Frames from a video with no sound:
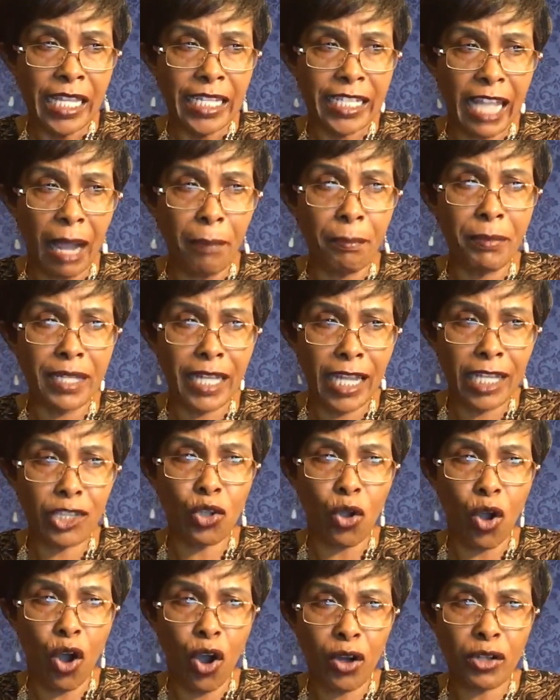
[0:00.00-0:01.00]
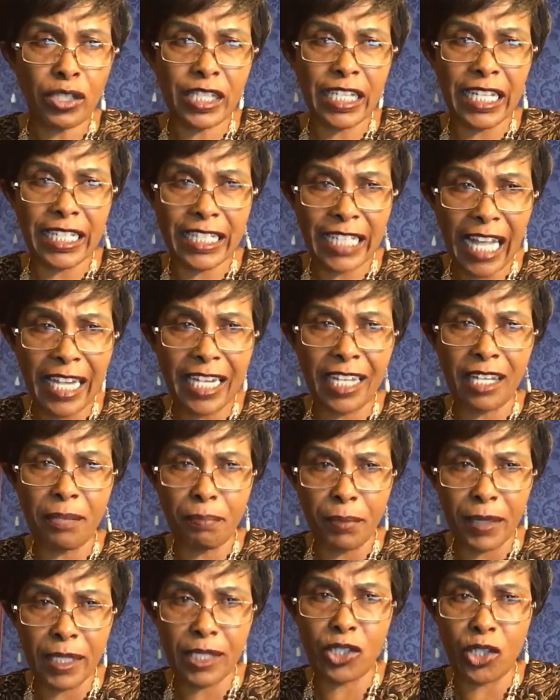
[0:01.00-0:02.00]
Terminate all satanic
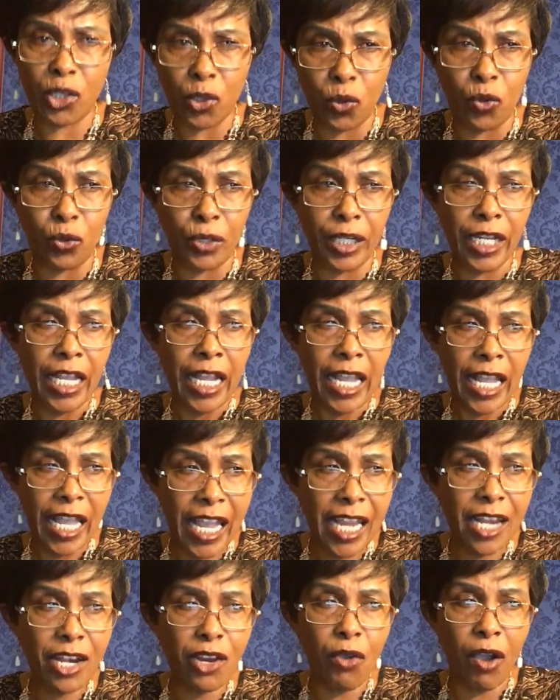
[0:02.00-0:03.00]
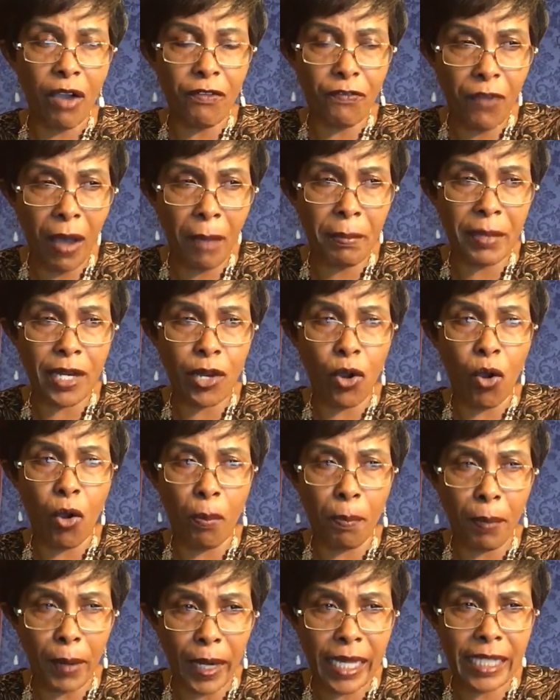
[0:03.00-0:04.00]
priesthood in your family,
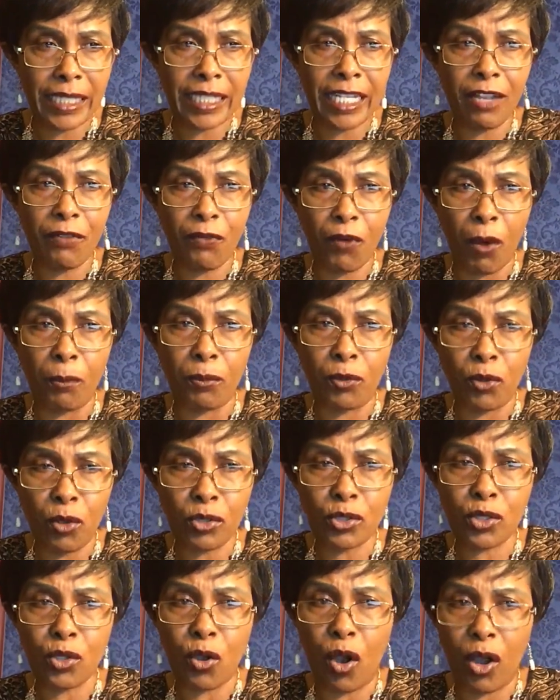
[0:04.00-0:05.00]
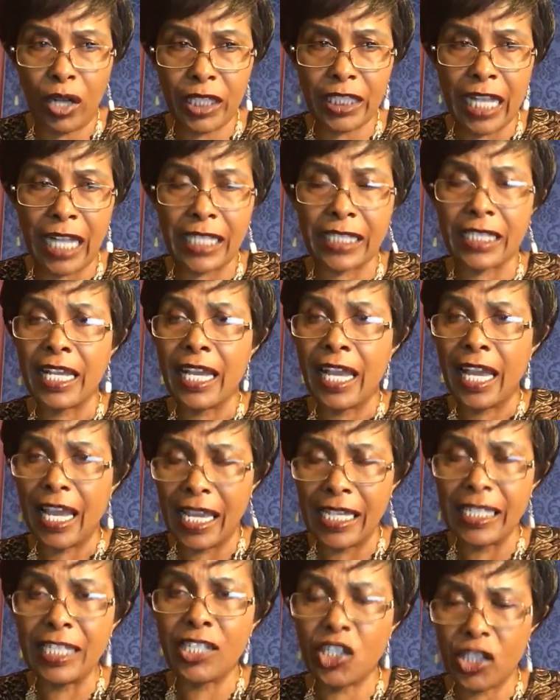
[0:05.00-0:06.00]
operating from those altars
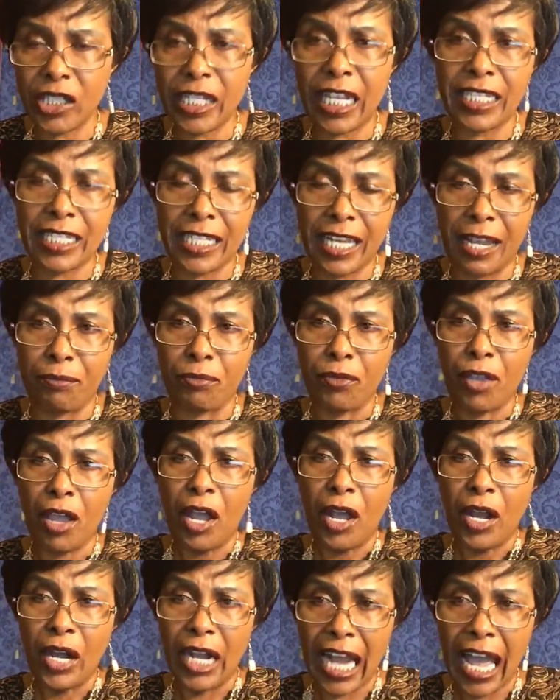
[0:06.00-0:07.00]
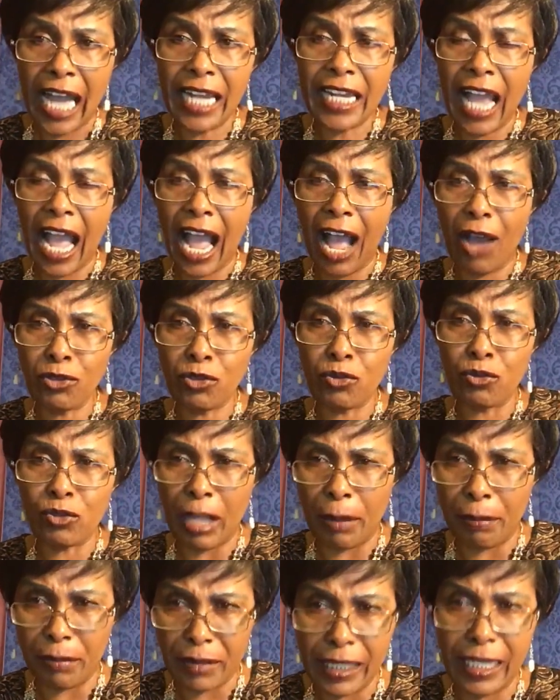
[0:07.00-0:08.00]
in Jesus' name. Learn how to
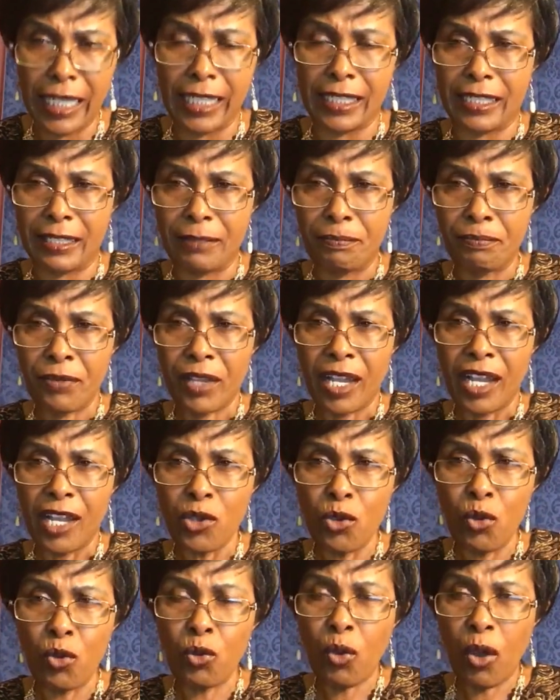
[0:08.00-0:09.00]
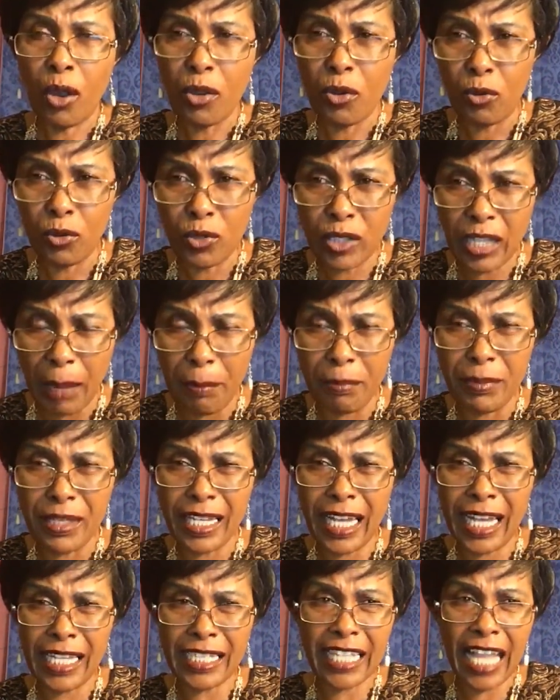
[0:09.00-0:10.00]
terminate. You
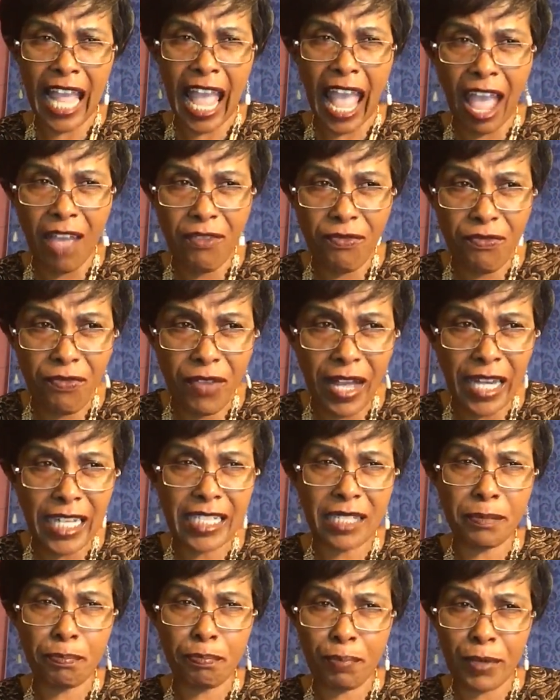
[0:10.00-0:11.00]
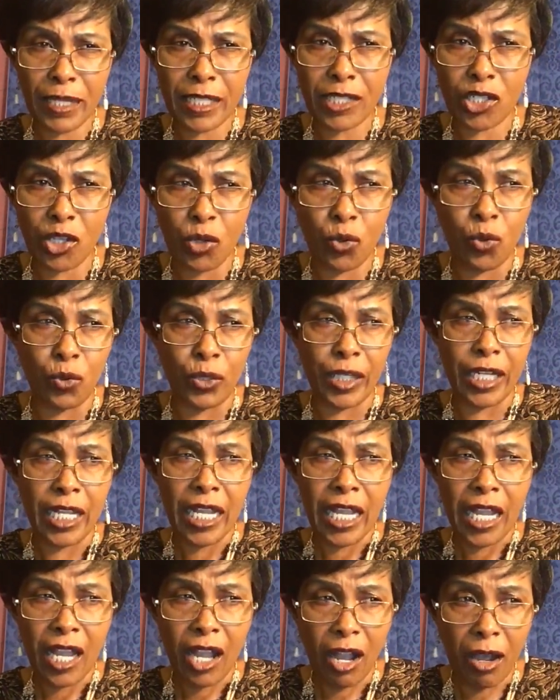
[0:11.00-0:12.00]
terminate every priesthood
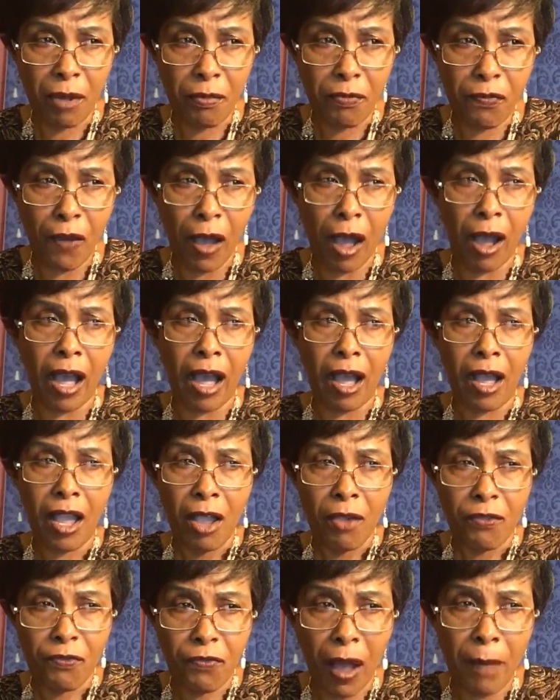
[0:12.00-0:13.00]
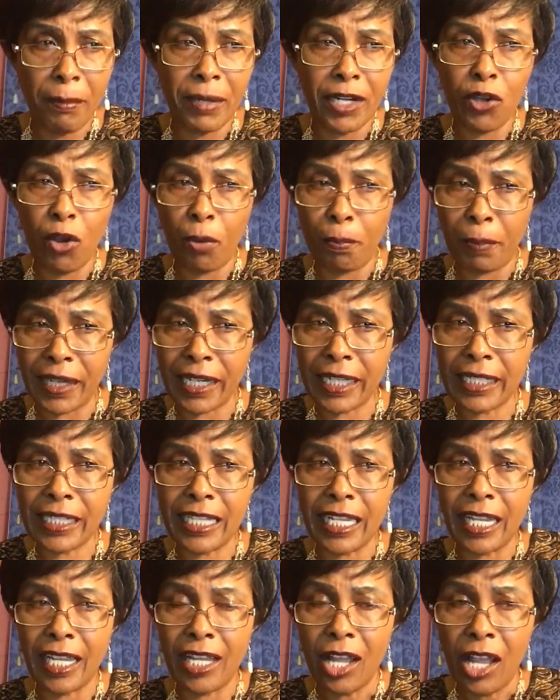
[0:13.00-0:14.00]
family
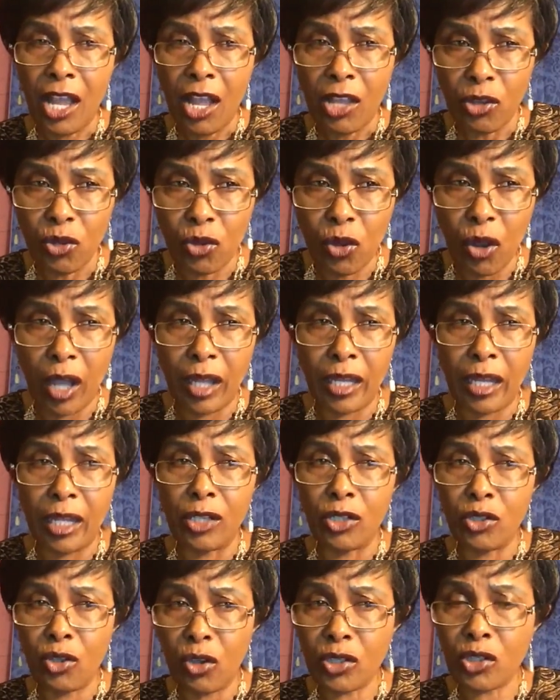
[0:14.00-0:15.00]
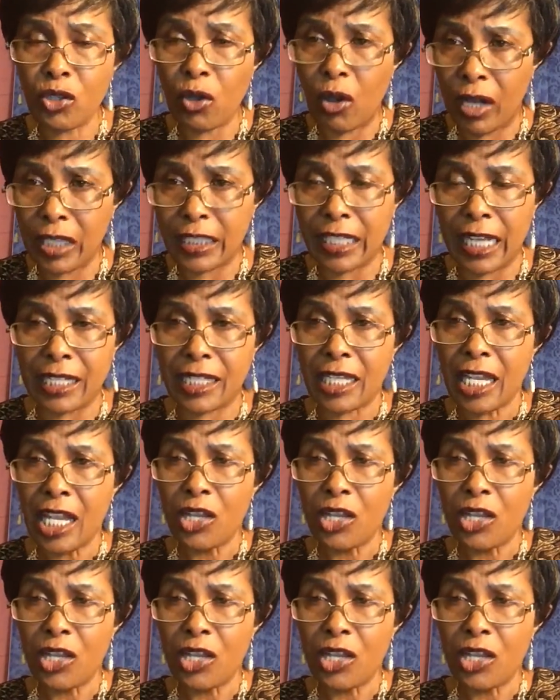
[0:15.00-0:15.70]
operating in those altars.